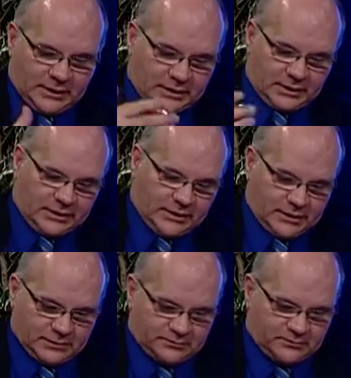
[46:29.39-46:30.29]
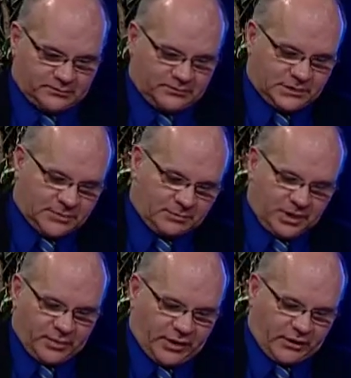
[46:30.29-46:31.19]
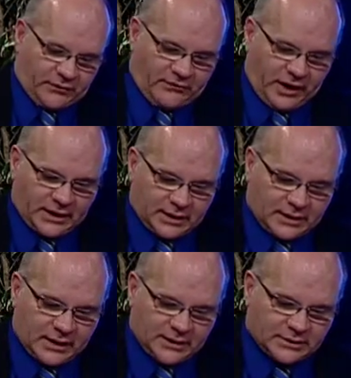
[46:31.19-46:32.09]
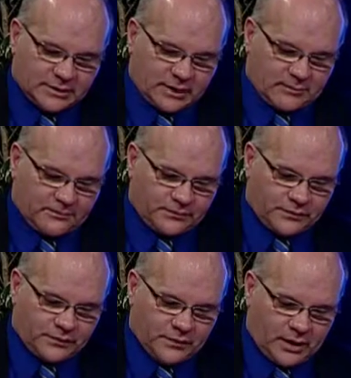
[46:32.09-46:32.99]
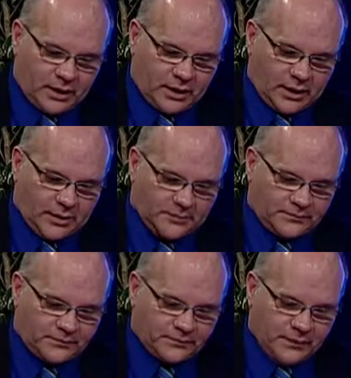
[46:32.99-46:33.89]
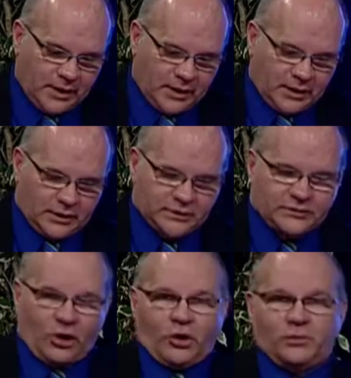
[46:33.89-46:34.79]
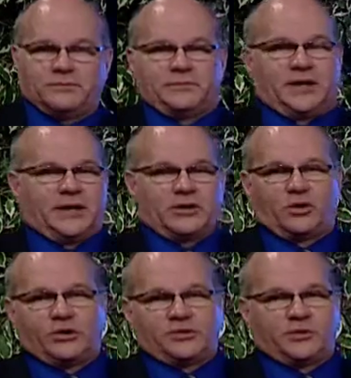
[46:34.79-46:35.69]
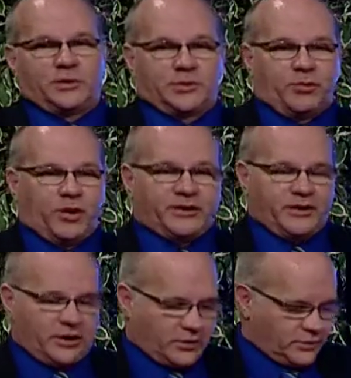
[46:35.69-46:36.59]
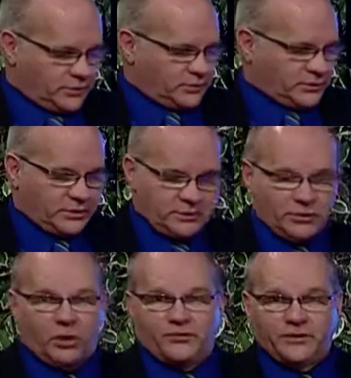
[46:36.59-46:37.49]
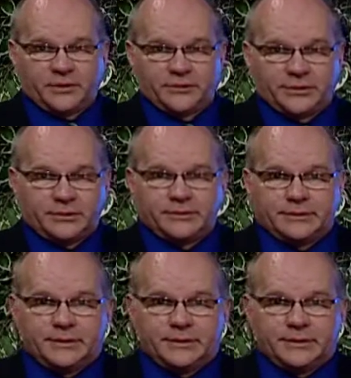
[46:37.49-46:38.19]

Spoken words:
the people that are fighting against them. And of course the big point there, the no filter.